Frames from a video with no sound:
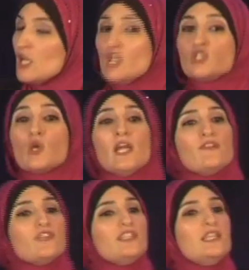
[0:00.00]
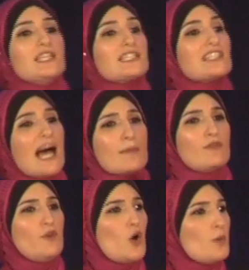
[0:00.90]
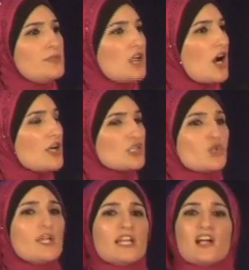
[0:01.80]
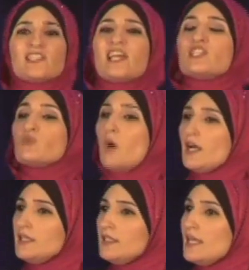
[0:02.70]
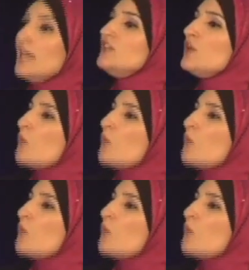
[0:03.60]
So if the Islamophobes are treating us as one, then